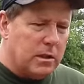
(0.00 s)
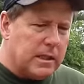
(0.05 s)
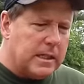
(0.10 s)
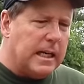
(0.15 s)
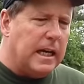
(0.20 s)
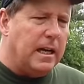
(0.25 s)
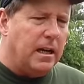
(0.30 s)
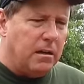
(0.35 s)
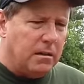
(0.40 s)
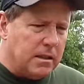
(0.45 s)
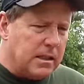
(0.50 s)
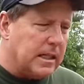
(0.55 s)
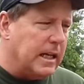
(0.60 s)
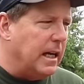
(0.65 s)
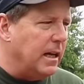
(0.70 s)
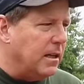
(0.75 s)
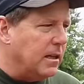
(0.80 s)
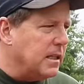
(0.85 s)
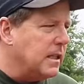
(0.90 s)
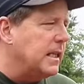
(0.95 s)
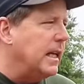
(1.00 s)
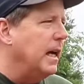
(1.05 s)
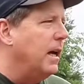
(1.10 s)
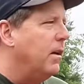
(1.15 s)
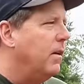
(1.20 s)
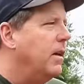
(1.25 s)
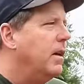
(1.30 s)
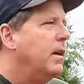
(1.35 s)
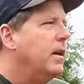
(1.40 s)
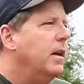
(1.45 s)
sell, sell,
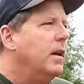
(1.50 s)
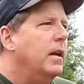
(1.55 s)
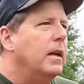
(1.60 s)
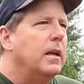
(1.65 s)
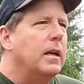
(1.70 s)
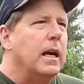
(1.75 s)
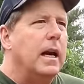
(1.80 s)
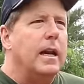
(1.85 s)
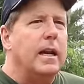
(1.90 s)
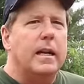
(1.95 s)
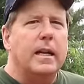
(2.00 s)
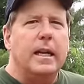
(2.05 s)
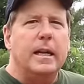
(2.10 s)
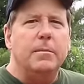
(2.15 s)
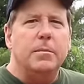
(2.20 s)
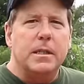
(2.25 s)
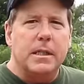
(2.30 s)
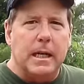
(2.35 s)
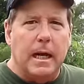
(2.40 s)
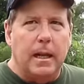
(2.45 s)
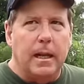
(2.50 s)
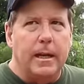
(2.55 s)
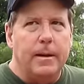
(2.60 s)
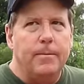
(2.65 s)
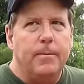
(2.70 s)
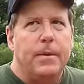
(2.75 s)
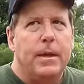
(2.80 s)
sell. Got to keep selling.